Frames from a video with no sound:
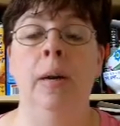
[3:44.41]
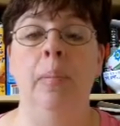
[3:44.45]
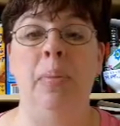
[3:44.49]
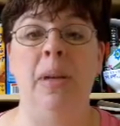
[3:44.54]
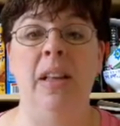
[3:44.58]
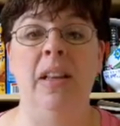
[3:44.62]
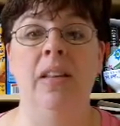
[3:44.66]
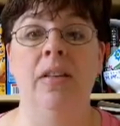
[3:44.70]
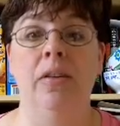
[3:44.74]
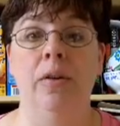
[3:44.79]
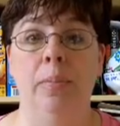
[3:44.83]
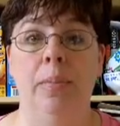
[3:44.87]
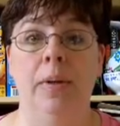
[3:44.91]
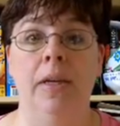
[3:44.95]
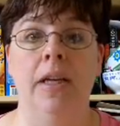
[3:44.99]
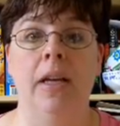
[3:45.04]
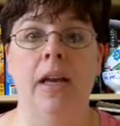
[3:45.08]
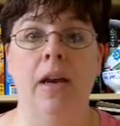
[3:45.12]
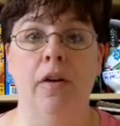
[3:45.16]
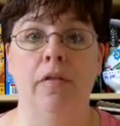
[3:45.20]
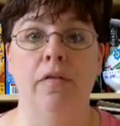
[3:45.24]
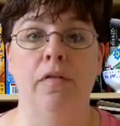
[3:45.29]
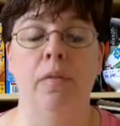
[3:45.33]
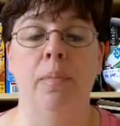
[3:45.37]
Be a little bit
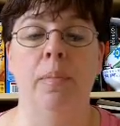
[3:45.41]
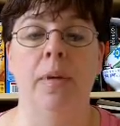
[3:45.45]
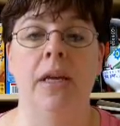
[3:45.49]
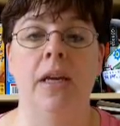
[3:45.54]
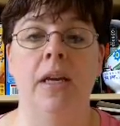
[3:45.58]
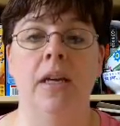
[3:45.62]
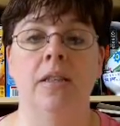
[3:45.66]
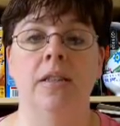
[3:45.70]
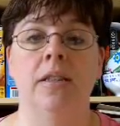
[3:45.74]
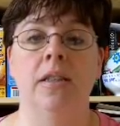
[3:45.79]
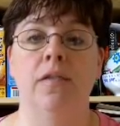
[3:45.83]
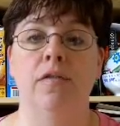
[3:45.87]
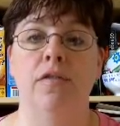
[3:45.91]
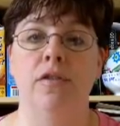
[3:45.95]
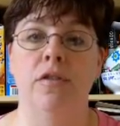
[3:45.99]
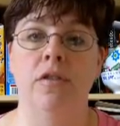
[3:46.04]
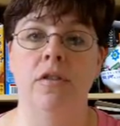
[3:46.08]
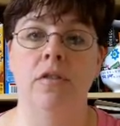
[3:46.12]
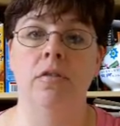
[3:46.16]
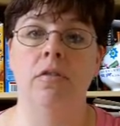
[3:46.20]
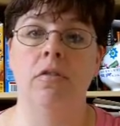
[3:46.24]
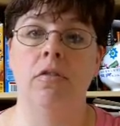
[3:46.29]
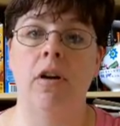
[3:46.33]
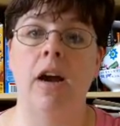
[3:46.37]
careful, because if you
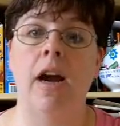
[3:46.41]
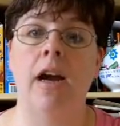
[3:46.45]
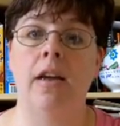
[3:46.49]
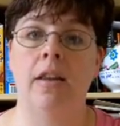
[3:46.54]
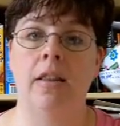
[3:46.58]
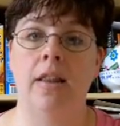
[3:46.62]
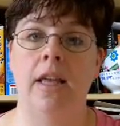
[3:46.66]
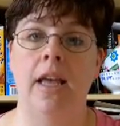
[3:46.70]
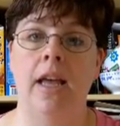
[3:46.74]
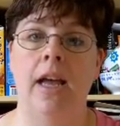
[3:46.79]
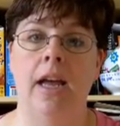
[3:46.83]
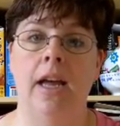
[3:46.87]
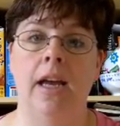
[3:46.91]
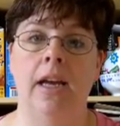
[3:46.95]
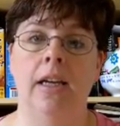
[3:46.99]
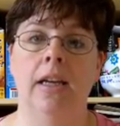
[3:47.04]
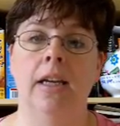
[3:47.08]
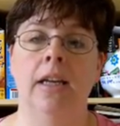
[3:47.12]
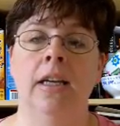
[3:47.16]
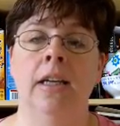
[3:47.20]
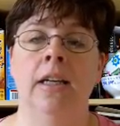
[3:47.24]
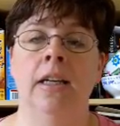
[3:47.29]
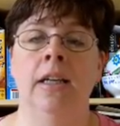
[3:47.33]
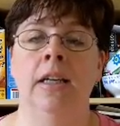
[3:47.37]
do crack the
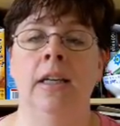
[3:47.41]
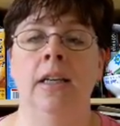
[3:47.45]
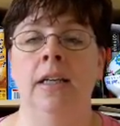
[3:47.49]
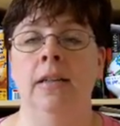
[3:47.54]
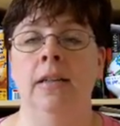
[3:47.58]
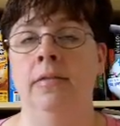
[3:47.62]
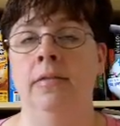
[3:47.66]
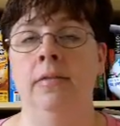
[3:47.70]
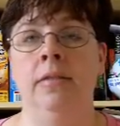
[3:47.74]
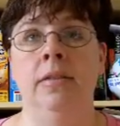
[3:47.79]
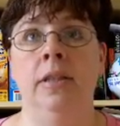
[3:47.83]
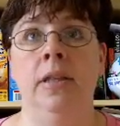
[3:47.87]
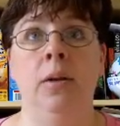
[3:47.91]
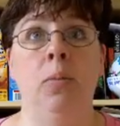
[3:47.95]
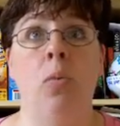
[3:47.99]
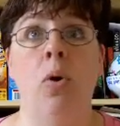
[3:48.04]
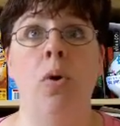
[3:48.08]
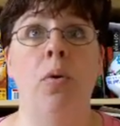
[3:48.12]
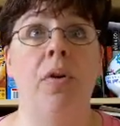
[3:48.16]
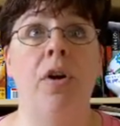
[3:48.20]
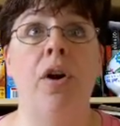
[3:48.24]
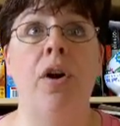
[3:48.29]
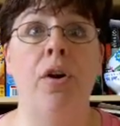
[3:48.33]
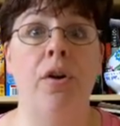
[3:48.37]
egg, it
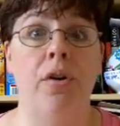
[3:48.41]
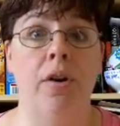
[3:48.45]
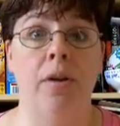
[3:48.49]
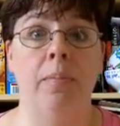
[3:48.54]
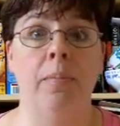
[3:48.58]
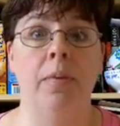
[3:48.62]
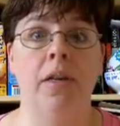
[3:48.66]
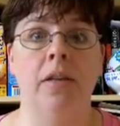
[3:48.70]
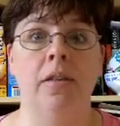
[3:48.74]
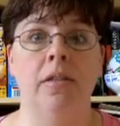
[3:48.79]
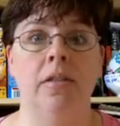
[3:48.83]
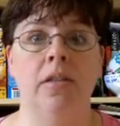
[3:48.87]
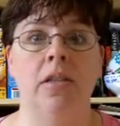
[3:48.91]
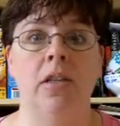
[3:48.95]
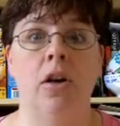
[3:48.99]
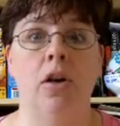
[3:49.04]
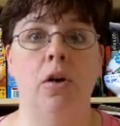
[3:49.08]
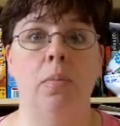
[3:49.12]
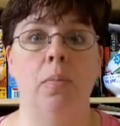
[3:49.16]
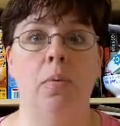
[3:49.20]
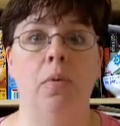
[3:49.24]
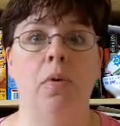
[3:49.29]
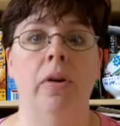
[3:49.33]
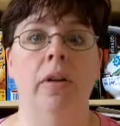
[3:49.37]
won't hurt it because it's
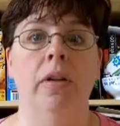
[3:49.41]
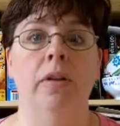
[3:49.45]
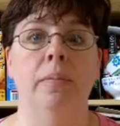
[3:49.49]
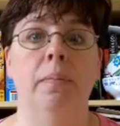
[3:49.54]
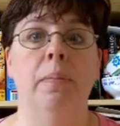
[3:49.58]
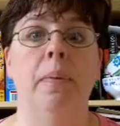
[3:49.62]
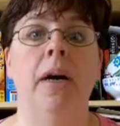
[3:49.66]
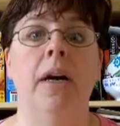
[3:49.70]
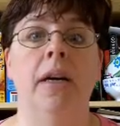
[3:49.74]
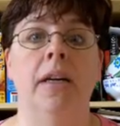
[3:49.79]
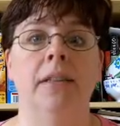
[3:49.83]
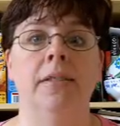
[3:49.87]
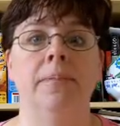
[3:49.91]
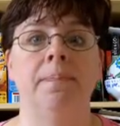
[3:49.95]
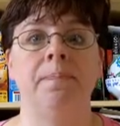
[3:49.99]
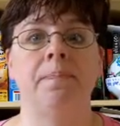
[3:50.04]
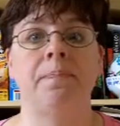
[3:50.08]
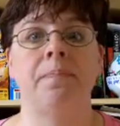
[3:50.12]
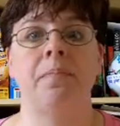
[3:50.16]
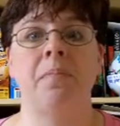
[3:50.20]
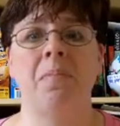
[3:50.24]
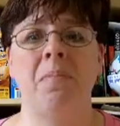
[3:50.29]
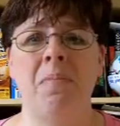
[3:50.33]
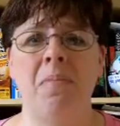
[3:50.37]
hard boiled, but
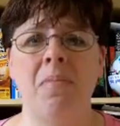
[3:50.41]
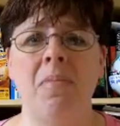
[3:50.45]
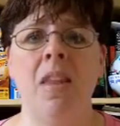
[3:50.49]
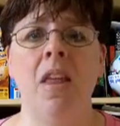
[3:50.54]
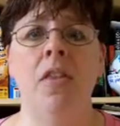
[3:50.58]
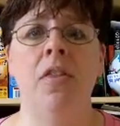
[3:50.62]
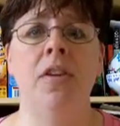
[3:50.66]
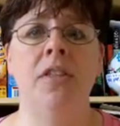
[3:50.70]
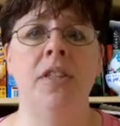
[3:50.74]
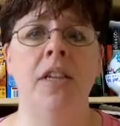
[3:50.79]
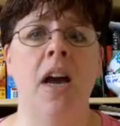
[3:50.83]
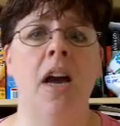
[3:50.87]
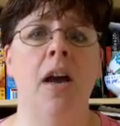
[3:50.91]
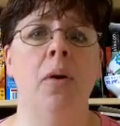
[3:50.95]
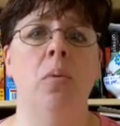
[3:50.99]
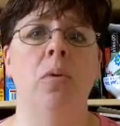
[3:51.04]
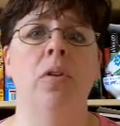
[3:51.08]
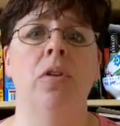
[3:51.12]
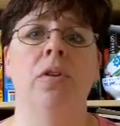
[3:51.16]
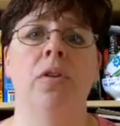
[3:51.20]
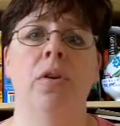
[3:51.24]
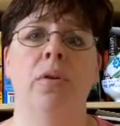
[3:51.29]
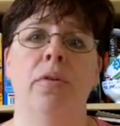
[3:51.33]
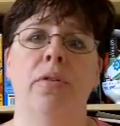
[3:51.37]
the dye
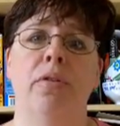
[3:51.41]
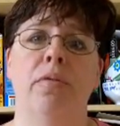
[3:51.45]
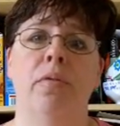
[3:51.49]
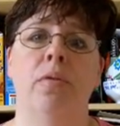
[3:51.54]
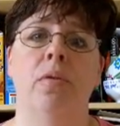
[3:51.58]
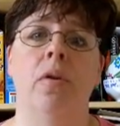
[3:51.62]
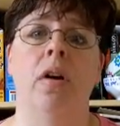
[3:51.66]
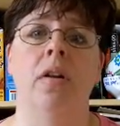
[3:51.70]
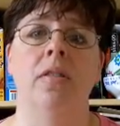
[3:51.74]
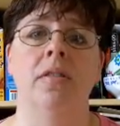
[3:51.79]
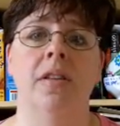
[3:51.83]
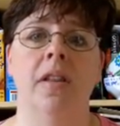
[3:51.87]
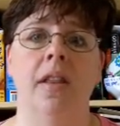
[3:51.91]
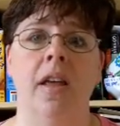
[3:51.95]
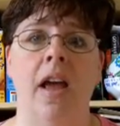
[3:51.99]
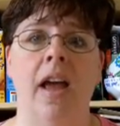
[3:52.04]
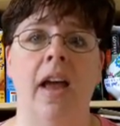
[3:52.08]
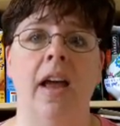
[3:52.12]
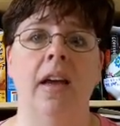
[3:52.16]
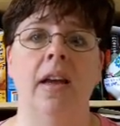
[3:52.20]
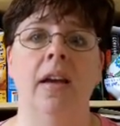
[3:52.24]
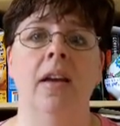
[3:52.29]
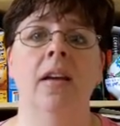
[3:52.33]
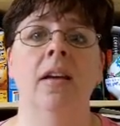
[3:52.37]
will go through onto the
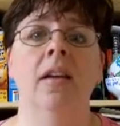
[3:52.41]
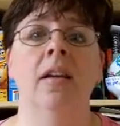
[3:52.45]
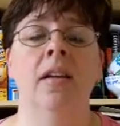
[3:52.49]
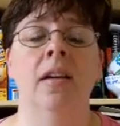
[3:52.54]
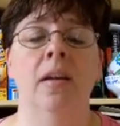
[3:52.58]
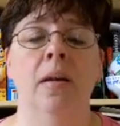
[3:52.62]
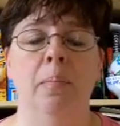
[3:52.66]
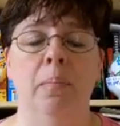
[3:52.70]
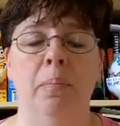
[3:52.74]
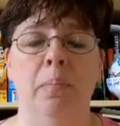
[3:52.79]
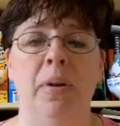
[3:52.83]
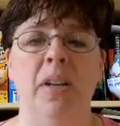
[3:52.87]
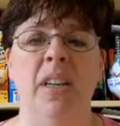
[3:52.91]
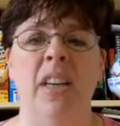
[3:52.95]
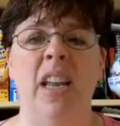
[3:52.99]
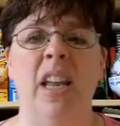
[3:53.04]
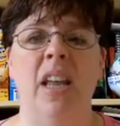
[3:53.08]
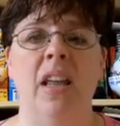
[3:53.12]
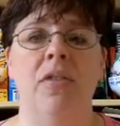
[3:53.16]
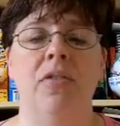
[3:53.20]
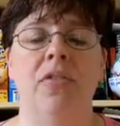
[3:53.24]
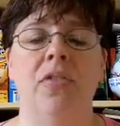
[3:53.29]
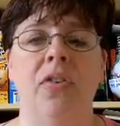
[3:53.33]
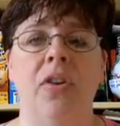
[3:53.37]
egg
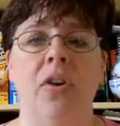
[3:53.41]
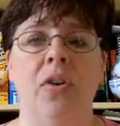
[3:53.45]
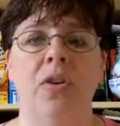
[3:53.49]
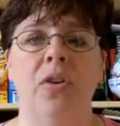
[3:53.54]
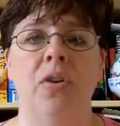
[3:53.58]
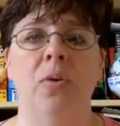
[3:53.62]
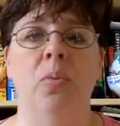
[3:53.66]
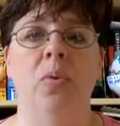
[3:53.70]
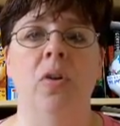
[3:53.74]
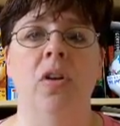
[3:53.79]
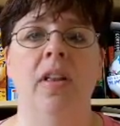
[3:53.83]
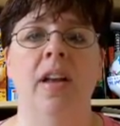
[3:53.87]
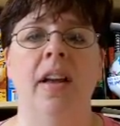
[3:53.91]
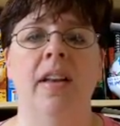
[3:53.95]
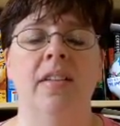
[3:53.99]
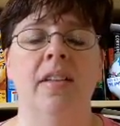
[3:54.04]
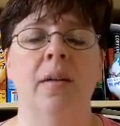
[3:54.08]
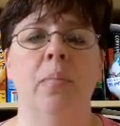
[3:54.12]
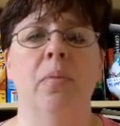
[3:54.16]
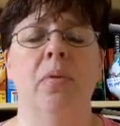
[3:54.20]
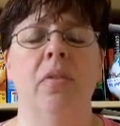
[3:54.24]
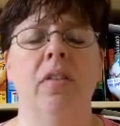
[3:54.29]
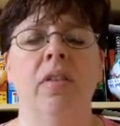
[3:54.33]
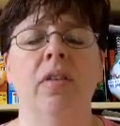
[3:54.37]
beneath, so you will
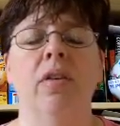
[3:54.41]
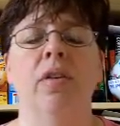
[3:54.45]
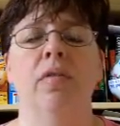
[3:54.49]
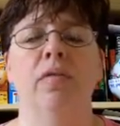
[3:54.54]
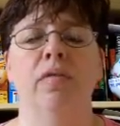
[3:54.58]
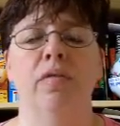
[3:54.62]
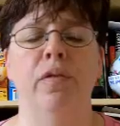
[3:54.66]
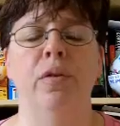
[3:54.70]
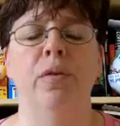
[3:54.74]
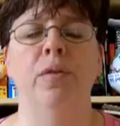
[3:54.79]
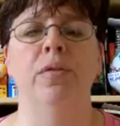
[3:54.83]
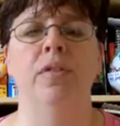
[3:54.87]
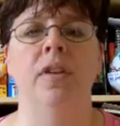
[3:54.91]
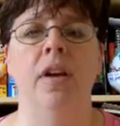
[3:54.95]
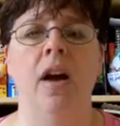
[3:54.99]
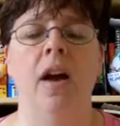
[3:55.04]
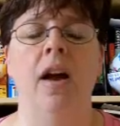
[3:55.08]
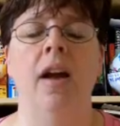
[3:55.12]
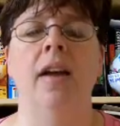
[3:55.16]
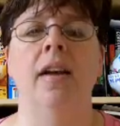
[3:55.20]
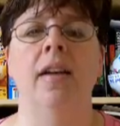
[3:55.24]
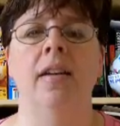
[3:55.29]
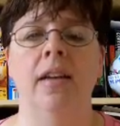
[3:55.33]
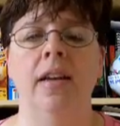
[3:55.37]
end up with a little food
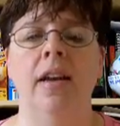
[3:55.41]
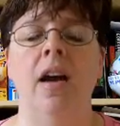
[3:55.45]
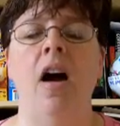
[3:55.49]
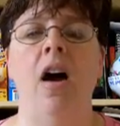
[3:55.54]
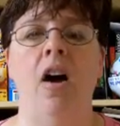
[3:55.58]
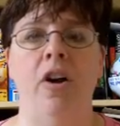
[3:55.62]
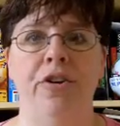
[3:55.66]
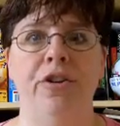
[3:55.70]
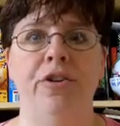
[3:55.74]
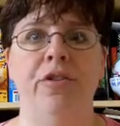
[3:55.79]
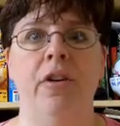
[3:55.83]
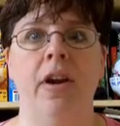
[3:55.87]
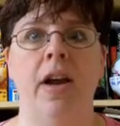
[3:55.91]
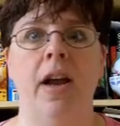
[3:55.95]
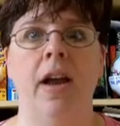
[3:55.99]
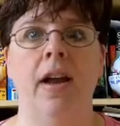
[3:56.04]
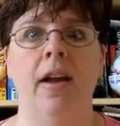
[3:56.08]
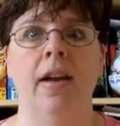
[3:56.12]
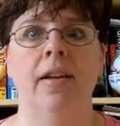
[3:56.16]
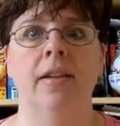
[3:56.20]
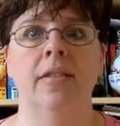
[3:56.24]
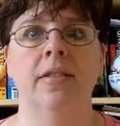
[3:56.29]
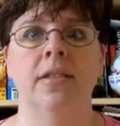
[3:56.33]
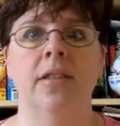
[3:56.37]
dye on your
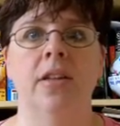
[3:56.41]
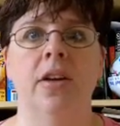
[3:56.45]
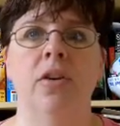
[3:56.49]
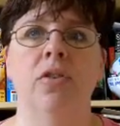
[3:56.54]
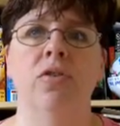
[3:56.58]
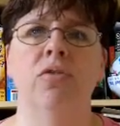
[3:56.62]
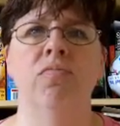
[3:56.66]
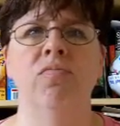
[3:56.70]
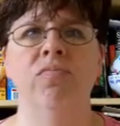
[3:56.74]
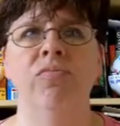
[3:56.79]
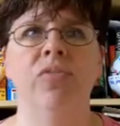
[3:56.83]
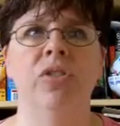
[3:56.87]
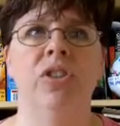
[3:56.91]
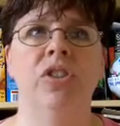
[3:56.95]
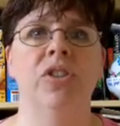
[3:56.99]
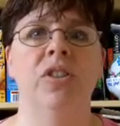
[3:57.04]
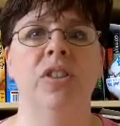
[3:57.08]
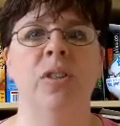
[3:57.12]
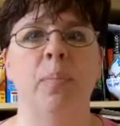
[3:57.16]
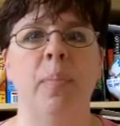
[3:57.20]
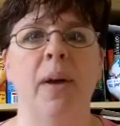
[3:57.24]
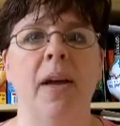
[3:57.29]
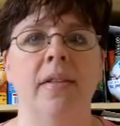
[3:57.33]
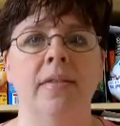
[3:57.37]
egg. So
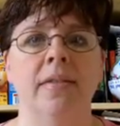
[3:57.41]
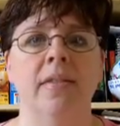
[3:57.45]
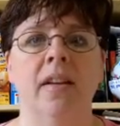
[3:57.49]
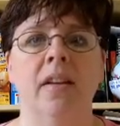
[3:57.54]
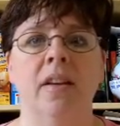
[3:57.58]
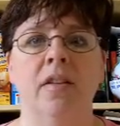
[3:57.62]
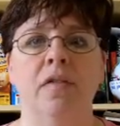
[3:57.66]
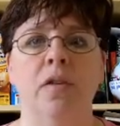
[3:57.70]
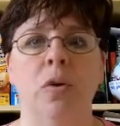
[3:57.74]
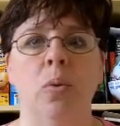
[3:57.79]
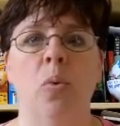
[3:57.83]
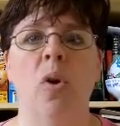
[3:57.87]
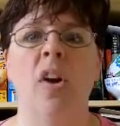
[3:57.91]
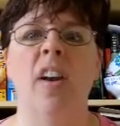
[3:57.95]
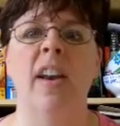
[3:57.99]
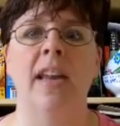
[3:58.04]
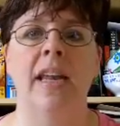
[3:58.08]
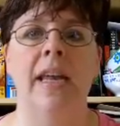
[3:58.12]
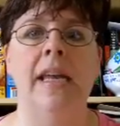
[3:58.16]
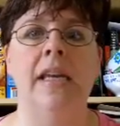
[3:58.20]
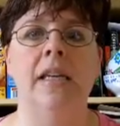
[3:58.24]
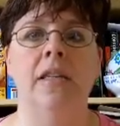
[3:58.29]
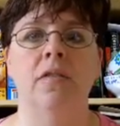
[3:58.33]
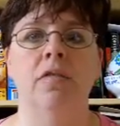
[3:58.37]
just depends on if you want
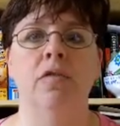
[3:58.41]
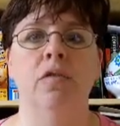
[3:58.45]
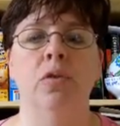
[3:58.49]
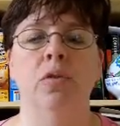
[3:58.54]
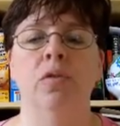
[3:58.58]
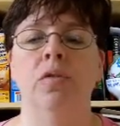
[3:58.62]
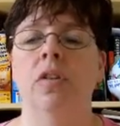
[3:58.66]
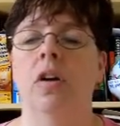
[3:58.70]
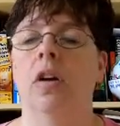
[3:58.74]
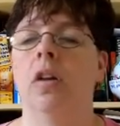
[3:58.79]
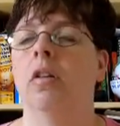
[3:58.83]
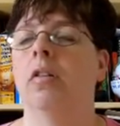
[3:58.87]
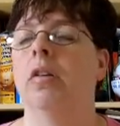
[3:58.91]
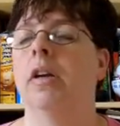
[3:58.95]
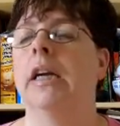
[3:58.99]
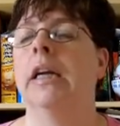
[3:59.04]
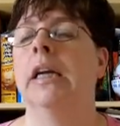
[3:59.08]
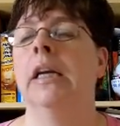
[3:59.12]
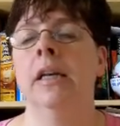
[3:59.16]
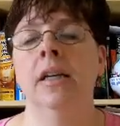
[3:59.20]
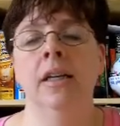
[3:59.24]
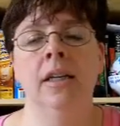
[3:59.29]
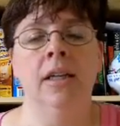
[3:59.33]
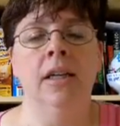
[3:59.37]
to eat food coloring.
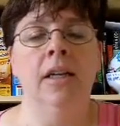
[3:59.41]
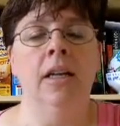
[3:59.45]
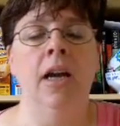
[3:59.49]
